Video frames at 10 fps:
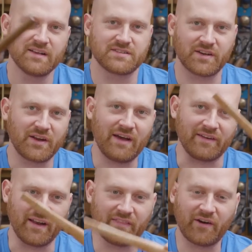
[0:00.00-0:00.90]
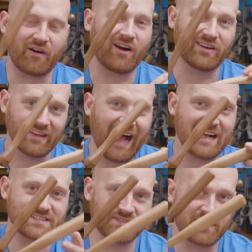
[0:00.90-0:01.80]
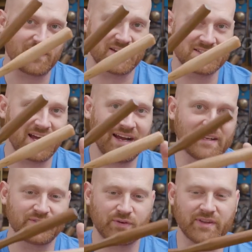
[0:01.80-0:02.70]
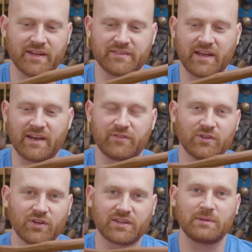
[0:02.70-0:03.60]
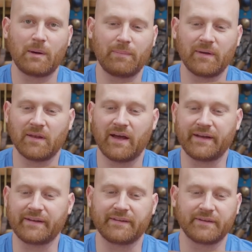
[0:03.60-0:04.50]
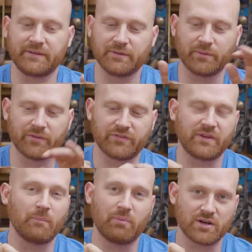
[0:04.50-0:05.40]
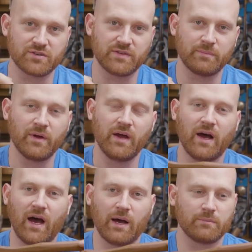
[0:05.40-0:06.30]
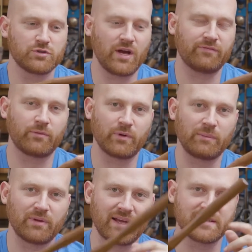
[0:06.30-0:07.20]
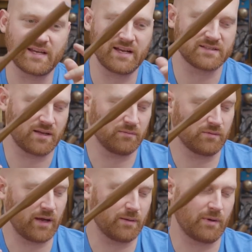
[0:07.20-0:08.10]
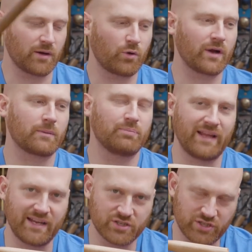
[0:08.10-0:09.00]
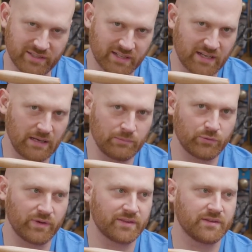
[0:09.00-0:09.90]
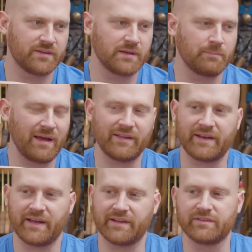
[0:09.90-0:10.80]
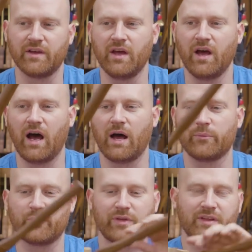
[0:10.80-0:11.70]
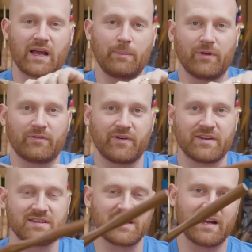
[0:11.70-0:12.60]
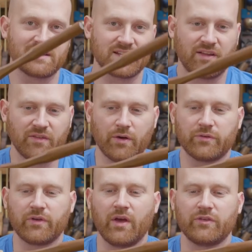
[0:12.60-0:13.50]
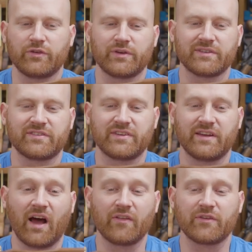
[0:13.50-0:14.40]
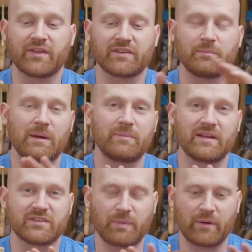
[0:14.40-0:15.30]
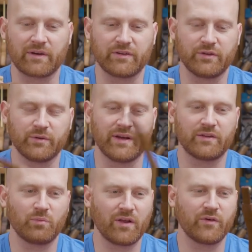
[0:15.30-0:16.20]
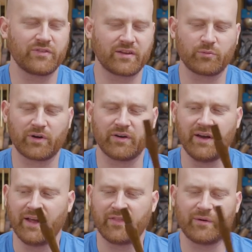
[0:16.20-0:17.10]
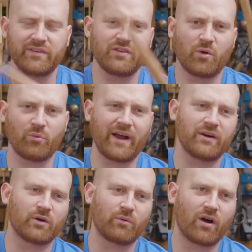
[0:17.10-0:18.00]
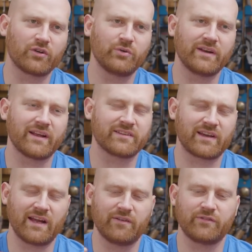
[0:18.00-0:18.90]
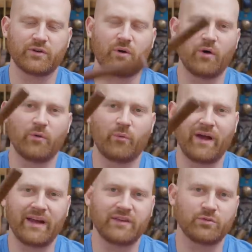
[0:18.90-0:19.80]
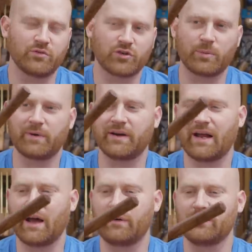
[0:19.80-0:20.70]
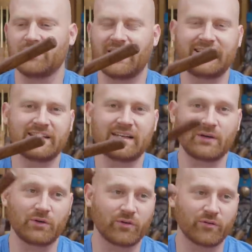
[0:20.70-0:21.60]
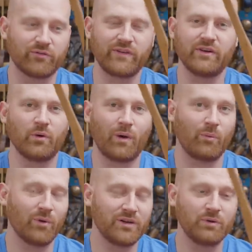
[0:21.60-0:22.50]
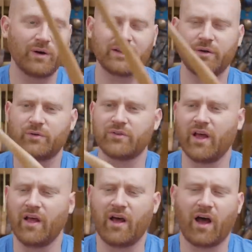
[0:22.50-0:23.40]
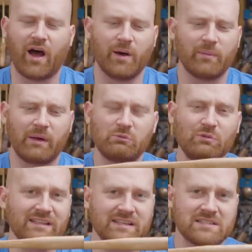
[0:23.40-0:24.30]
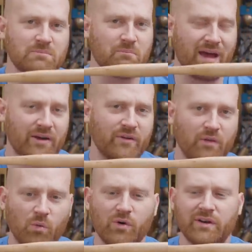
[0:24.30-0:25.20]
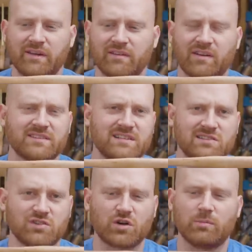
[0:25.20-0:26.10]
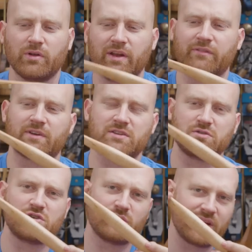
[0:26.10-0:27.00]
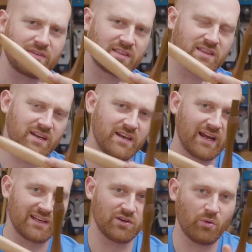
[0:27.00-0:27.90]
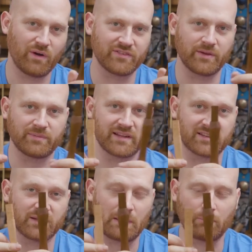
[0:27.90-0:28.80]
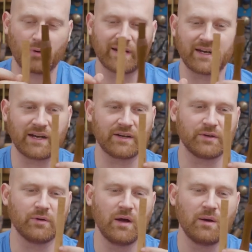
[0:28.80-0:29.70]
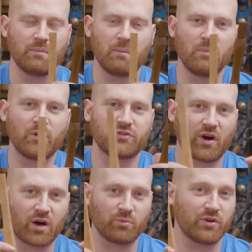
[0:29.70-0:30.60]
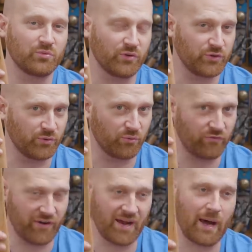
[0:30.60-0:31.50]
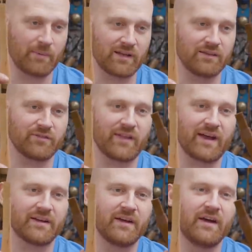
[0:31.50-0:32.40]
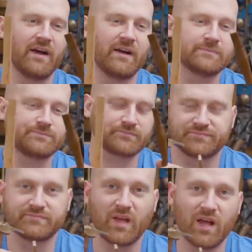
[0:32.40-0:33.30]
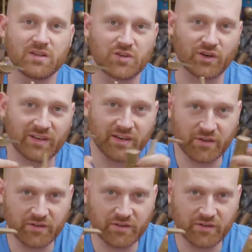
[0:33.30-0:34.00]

So there you have it. There are lots of different designs for these, and if you look them up online, you will see a bunch of them. Um, Jeff from Reed Planes has a, um, a, quick plan sheet that comes with the mallet heads um, with a couple different designs on those, so you can see other things that might be inspiring to you. It's one of those things where there is no right or wrong to it. It's kind of your own way to interpret it, how you like it, and your own feel, what wood you want to use. Um, it really doesn't matter on the wood as long as it's durable enough because you generally have a thin neck. You don't want something that's going to be breaking on you. But most hardwoods will do phenomenally for that. So earlier